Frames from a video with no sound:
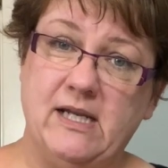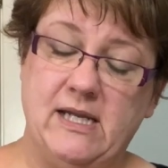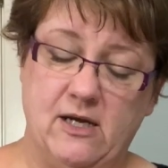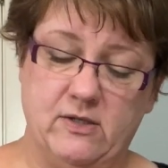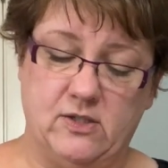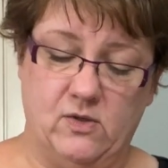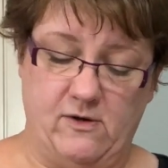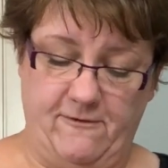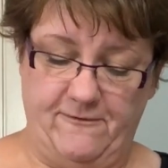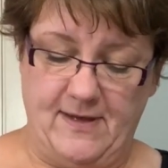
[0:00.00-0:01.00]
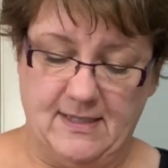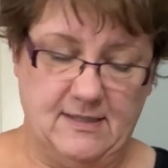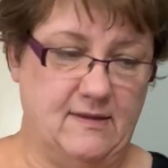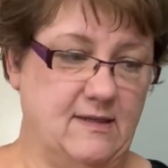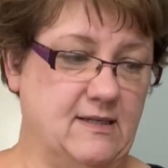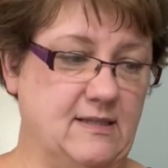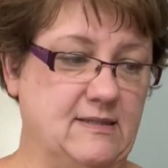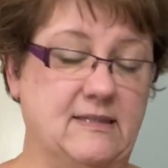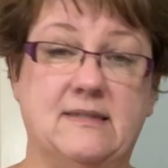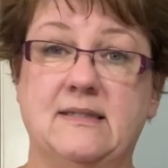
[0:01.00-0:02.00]
in here, it's going to affect the
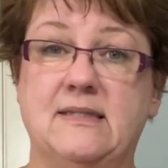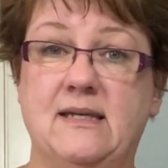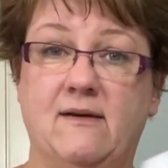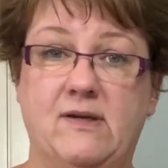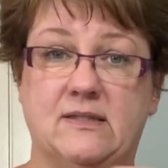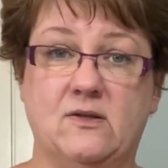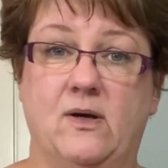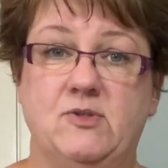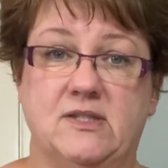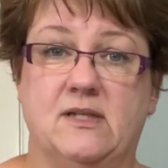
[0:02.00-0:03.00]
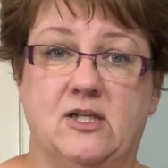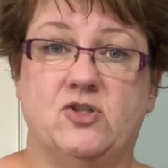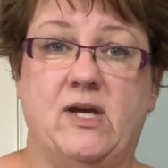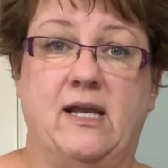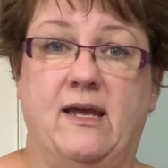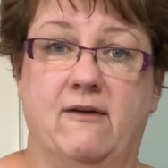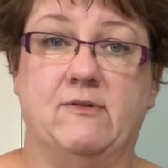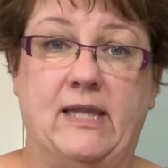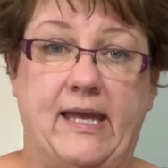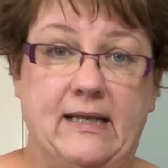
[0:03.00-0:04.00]
consistency of it. So I'm just going to try to have
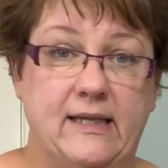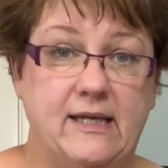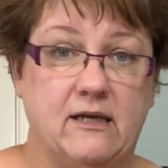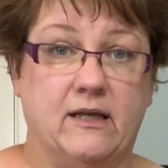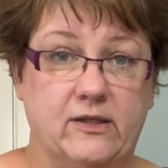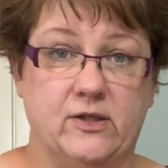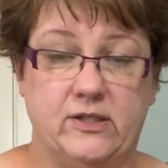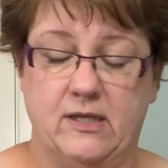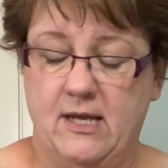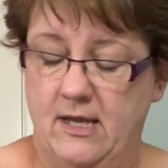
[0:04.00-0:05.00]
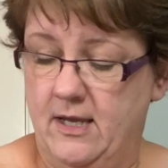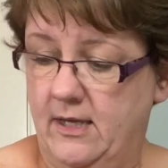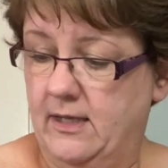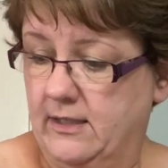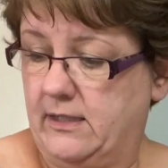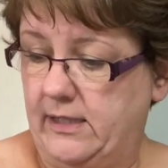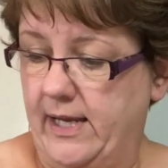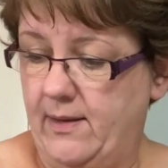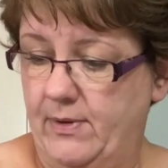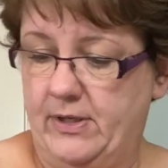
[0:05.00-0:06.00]
lightly colored
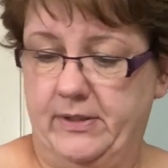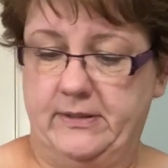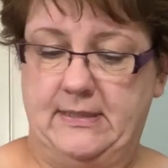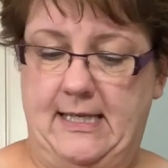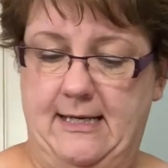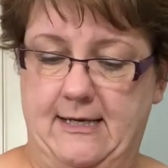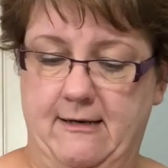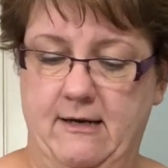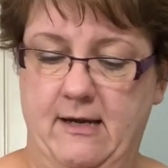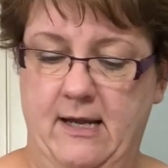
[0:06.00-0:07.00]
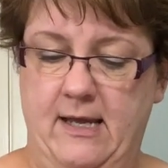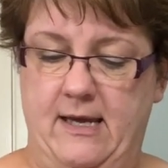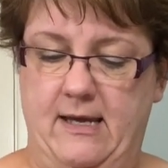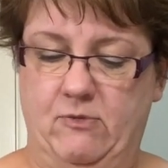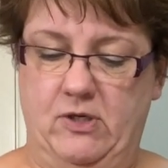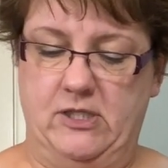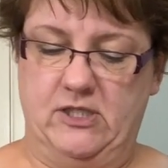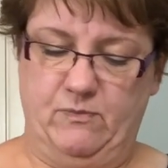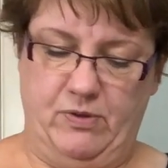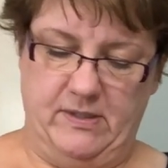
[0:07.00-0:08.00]
clay balls here. I'm going to
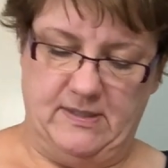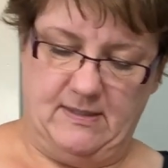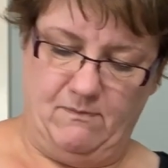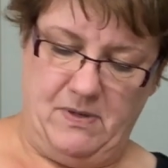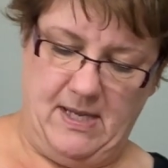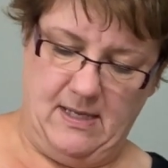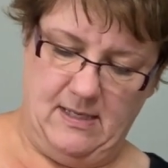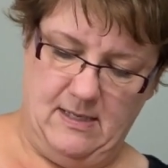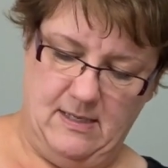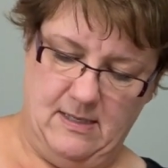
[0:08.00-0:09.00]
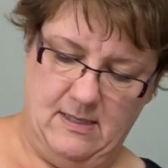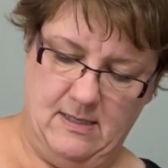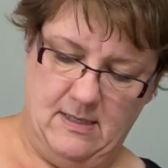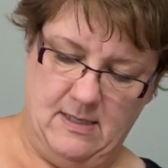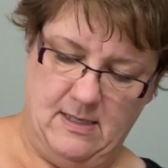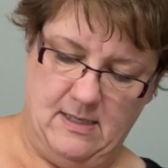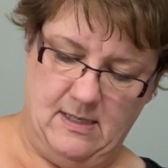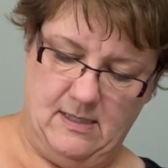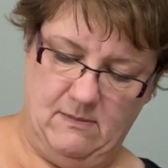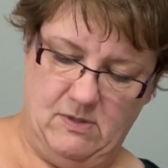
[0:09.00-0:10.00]
just put some pink
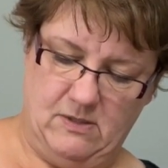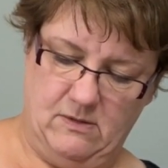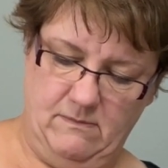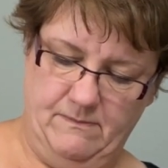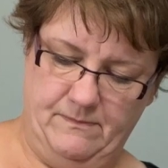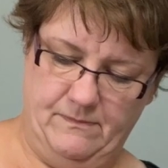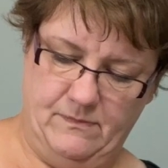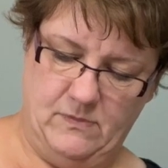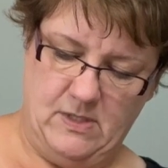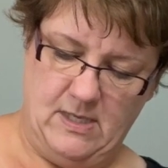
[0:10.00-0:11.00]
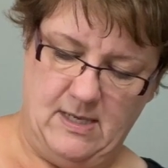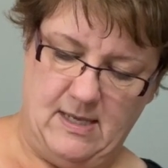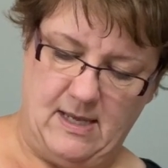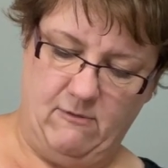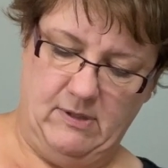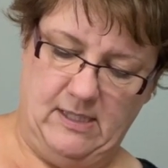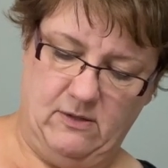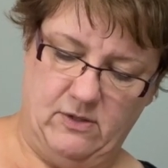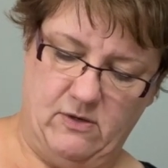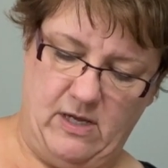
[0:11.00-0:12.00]
in the middle. I really
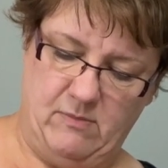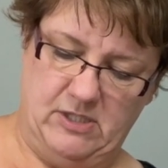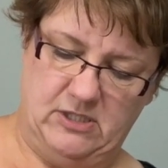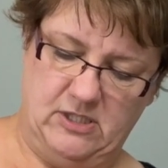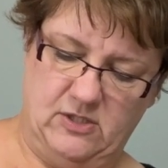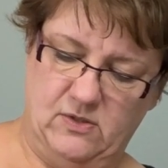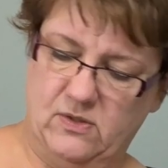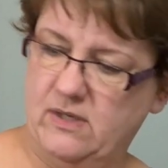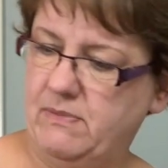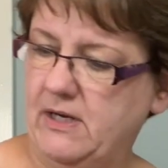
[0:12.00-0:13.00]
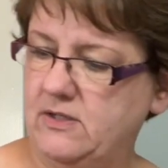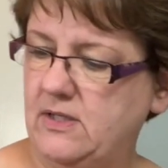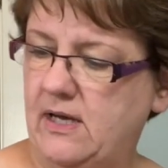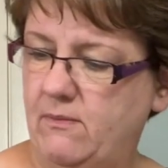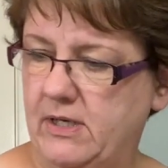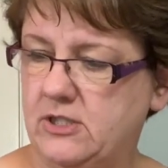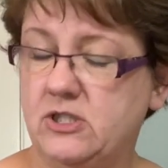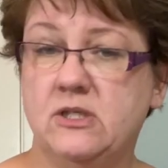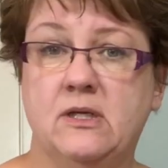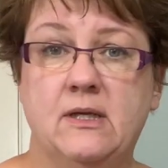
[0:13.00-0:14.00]
don't know how much to do compared to how
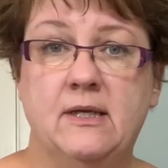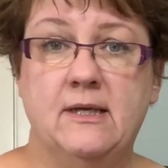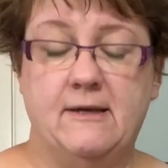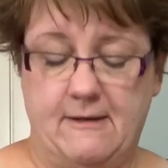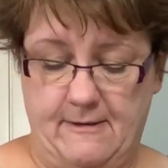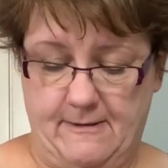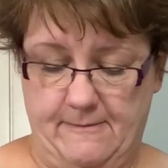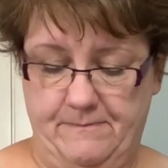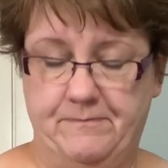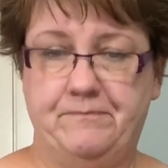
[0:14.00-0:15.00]
much um,